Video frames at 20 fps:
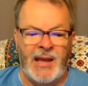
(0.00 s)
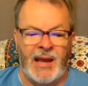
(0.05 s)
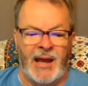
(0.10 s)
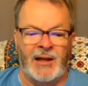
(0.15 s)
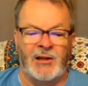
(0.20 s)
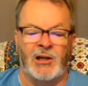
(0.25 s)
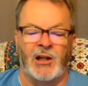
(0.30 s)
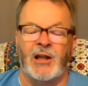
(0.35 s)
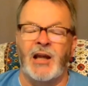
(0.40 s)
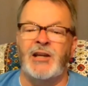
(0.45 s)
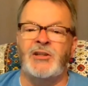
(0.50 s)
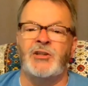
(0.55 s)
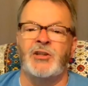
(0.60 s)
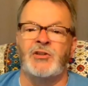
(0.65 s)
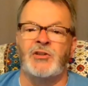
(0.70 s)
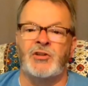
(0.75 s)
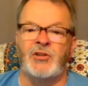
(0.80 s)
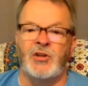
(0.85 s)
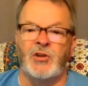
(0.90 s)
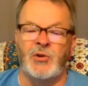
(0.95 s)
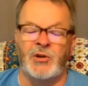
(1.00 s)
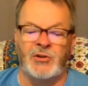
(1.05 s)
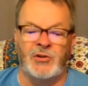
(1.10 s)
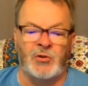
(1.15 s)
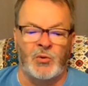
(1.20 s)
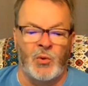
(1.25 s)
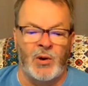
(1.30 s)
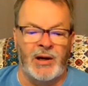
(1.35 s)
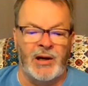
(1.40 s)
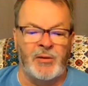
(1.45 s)
In Galatians
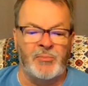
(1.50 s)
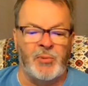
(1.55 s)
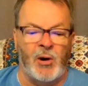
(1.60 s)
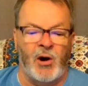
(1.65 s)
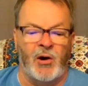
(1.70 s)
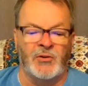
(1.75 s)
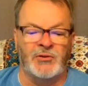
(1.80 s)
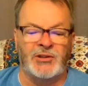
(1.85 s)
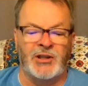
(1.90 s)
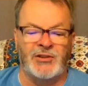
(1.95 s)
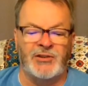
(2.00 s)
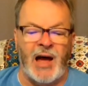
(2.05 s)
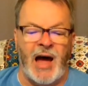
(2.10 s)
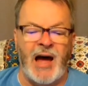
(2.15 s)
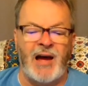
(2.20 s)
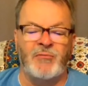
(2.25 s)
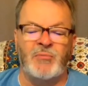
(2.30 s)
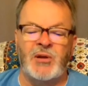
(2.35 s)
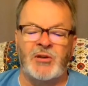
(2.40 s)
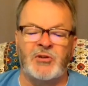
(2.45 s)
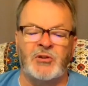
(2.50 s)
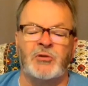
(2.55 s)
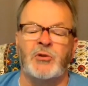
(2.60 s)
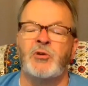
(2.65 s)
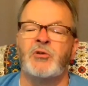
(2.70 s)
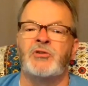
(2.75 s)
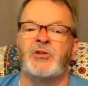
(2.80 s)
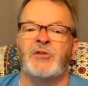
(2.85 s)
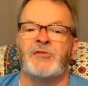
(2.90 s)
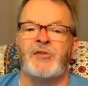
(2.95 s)
2:20, Paul says, "I've been
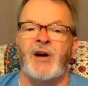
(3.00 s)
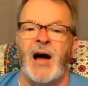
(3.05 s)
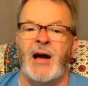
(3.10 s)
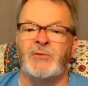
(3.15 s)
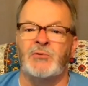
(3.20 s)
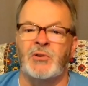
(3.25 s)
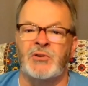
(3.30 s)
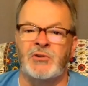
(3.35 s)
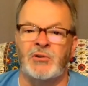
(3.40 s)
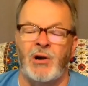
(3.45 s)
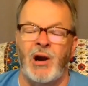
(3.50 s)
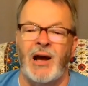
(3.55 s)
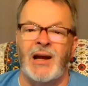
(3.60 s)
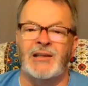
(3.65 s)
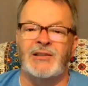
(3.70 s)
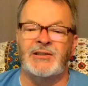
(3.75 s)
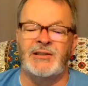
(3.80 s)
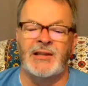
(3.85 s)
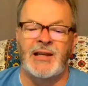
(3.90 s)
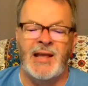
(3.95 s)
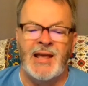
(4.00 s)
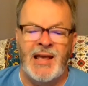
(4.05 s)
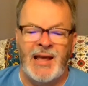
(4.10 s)
crucified with Christ.